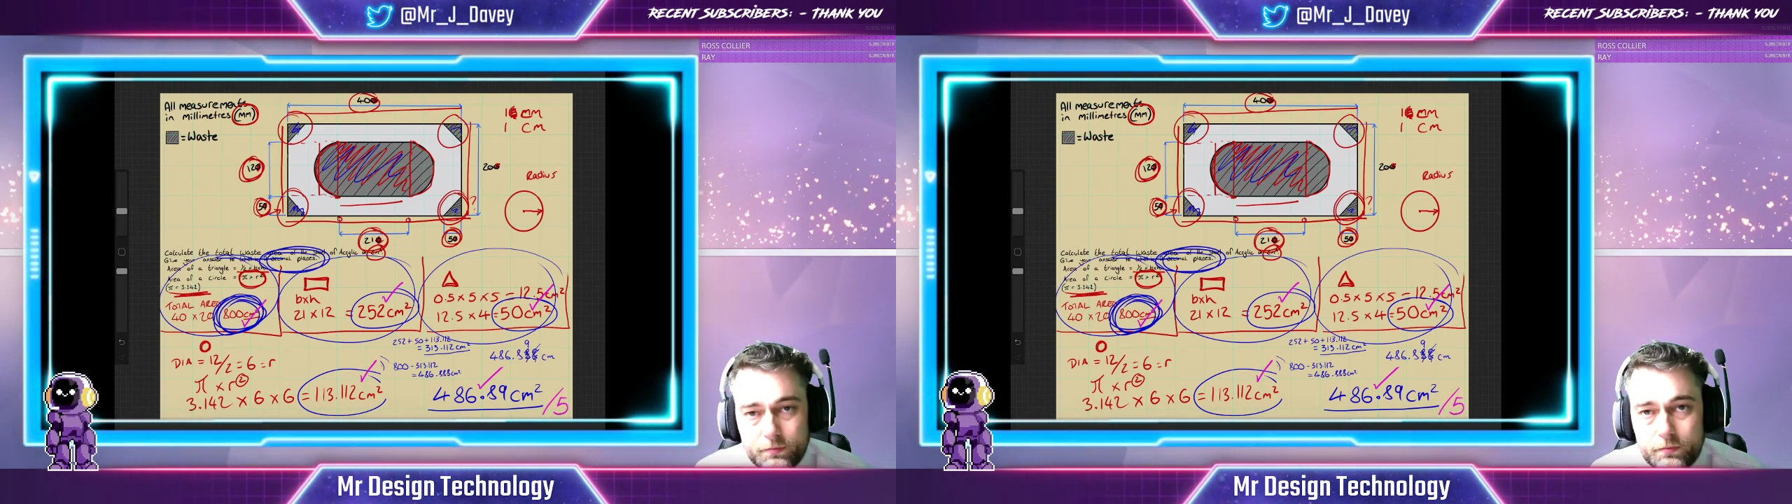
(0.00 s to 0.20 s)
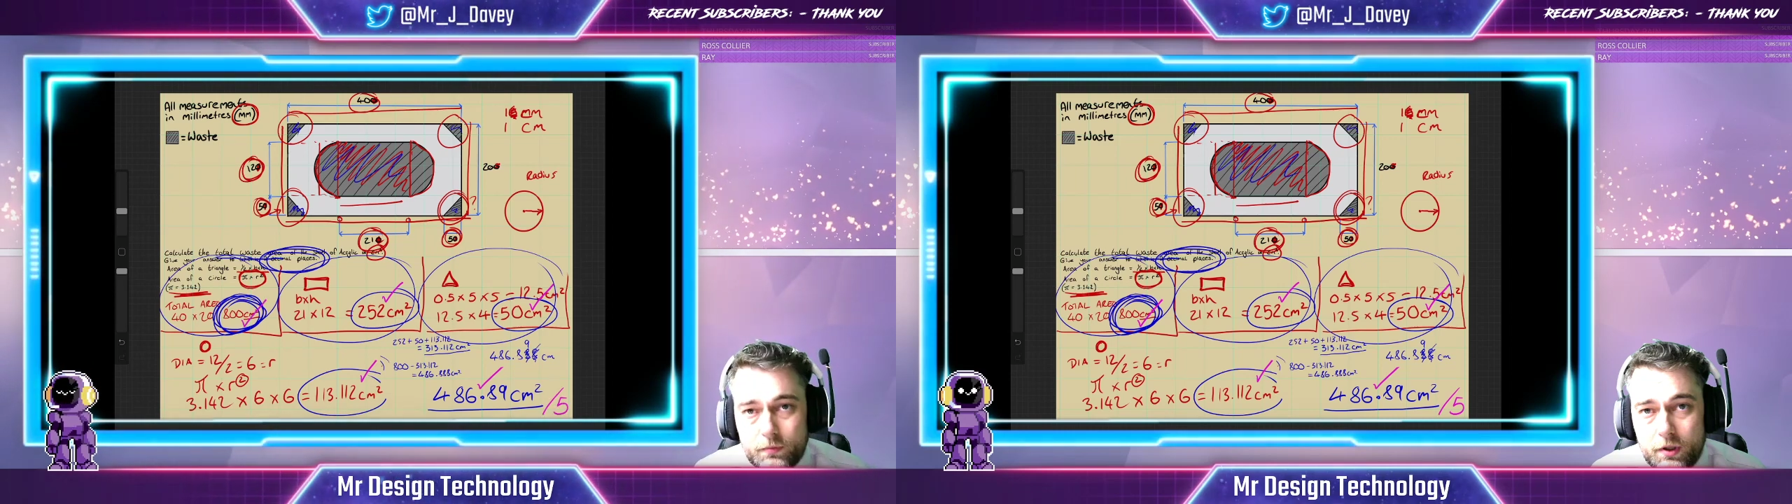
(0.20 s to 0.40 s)

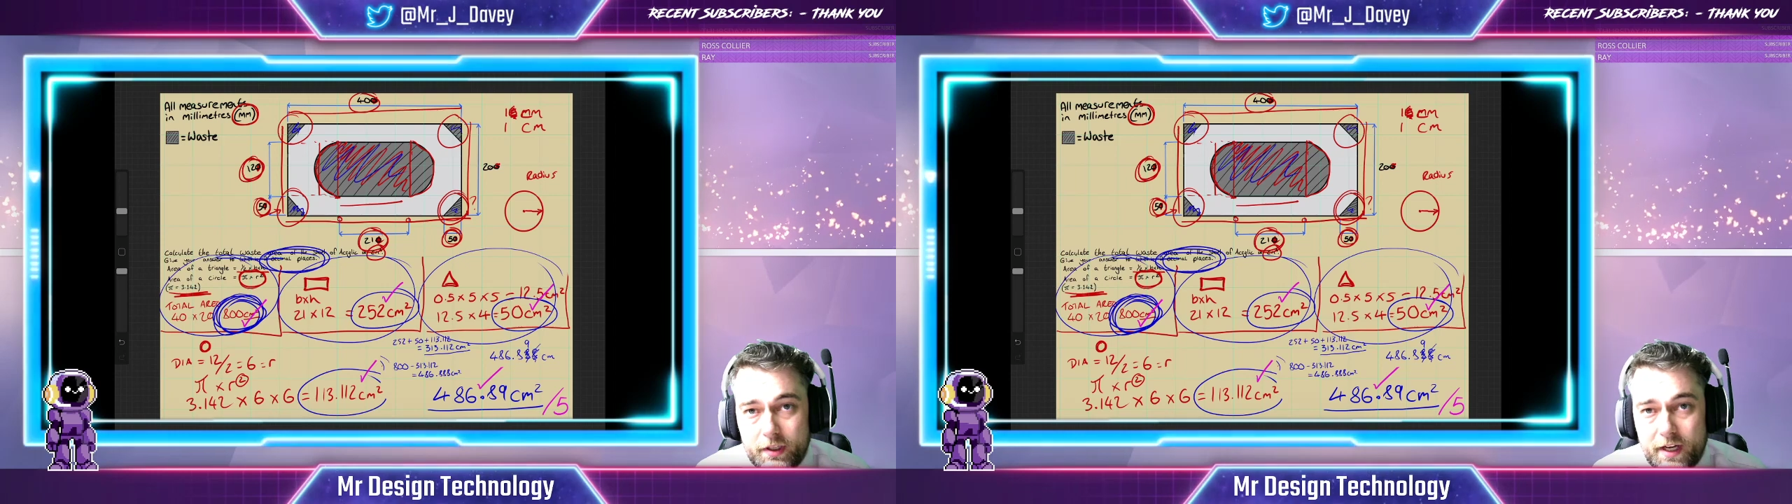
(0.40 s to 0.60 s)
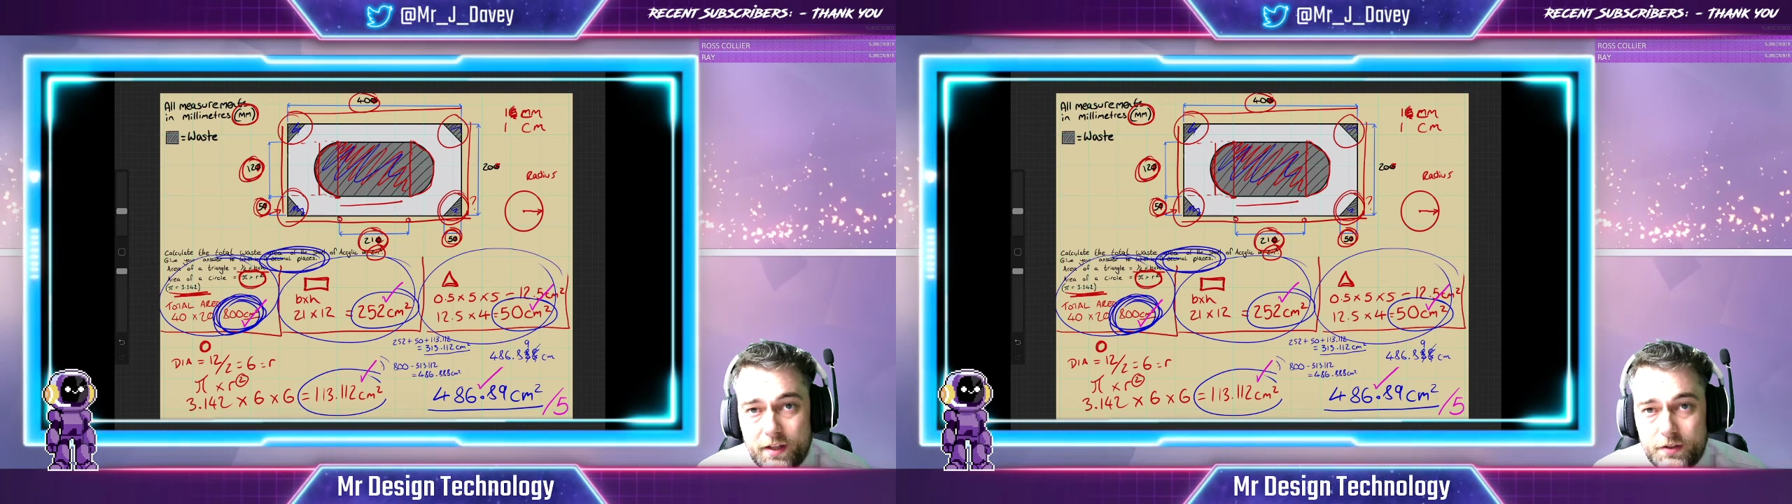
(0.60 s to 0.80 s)

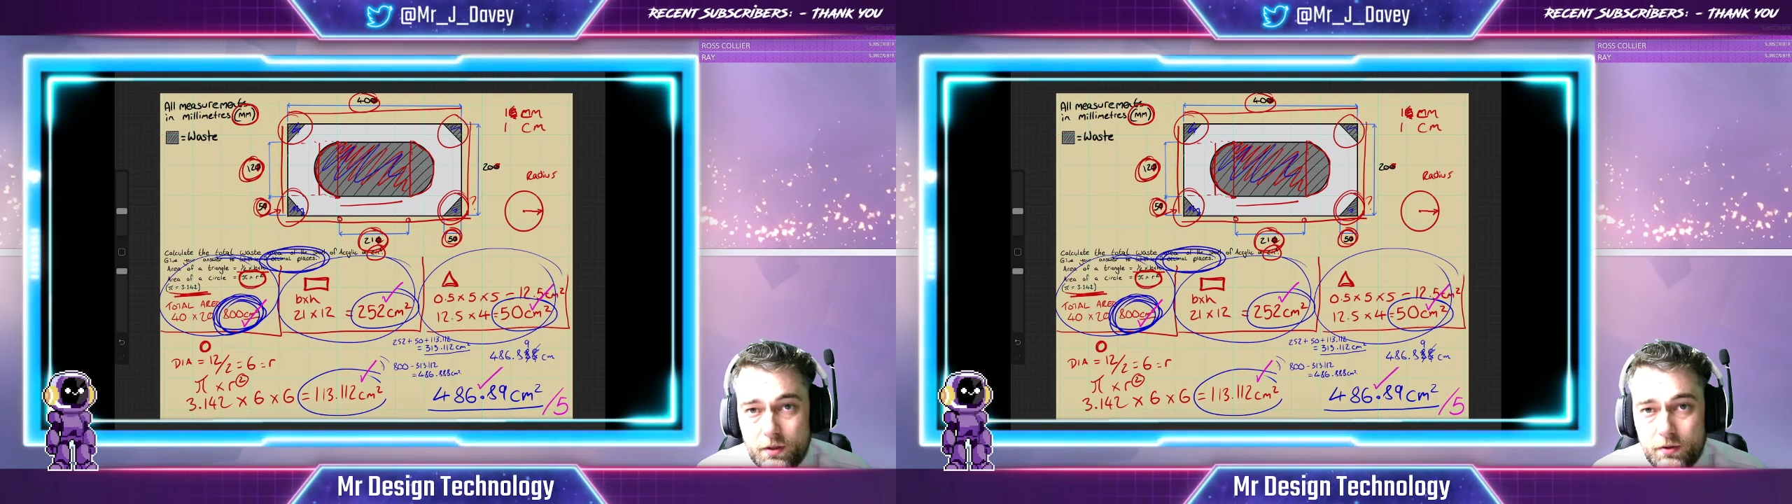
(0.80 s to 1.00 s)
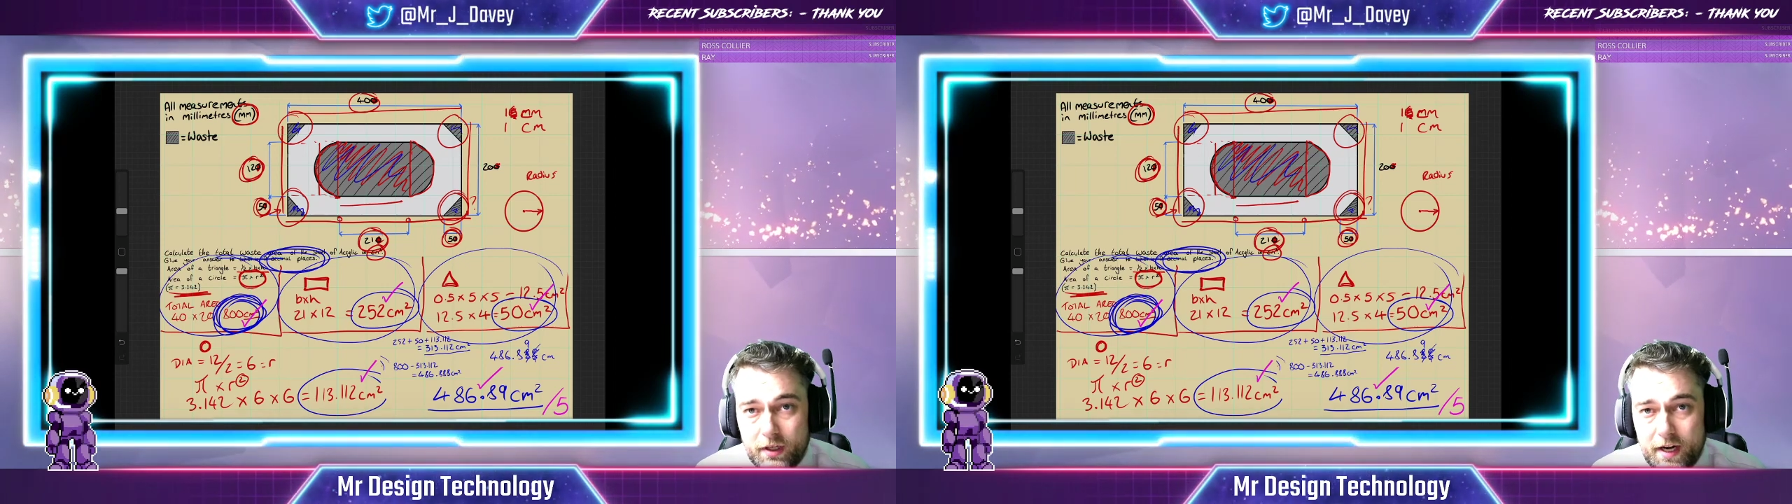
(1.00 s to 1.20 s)
working out the
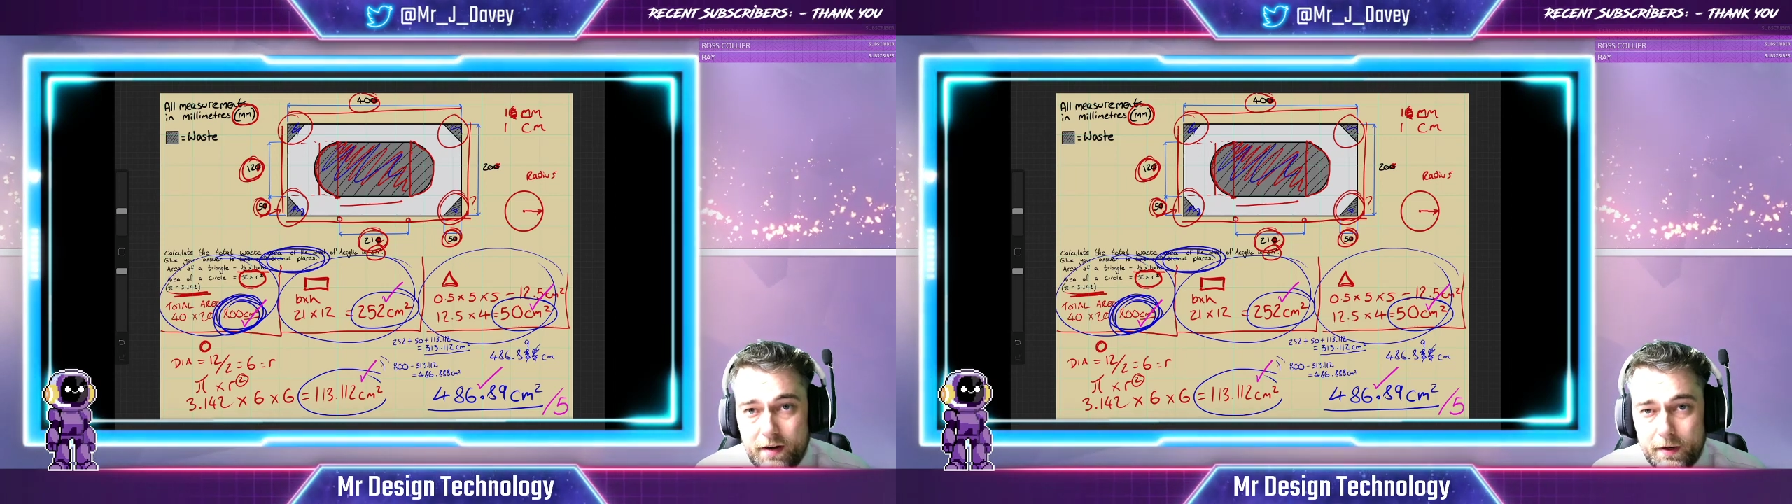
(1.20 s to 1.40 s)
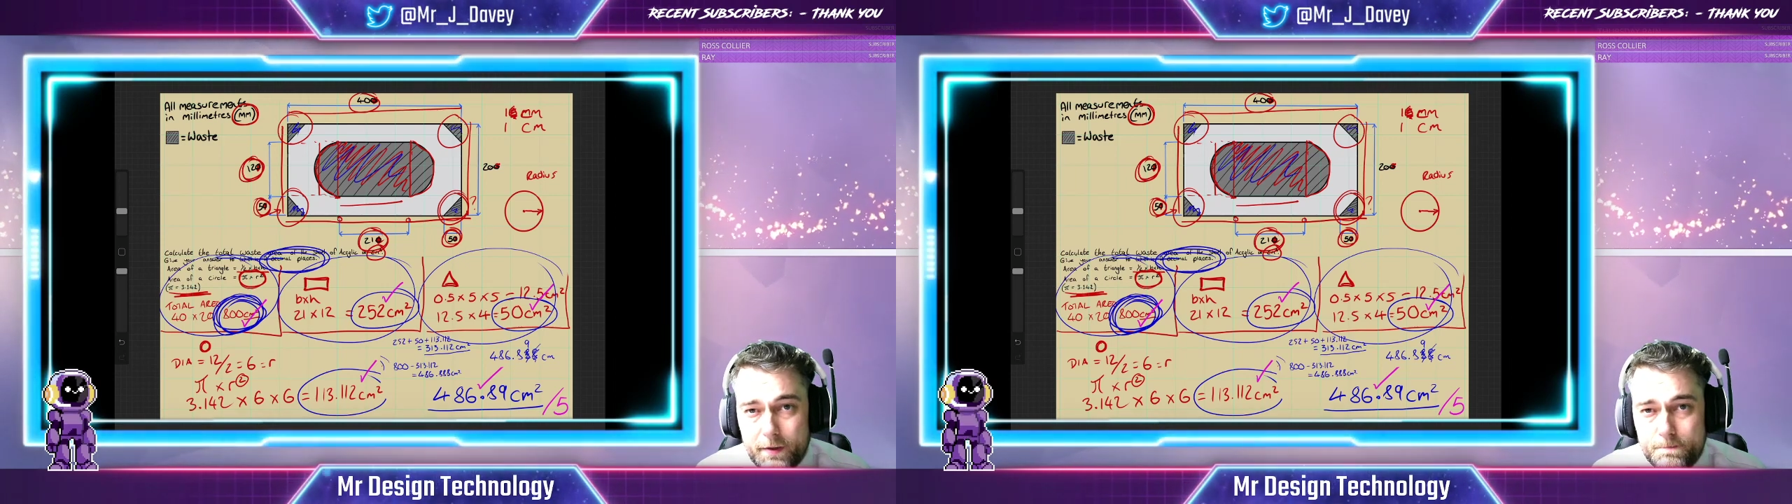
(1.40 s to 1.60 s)
total area.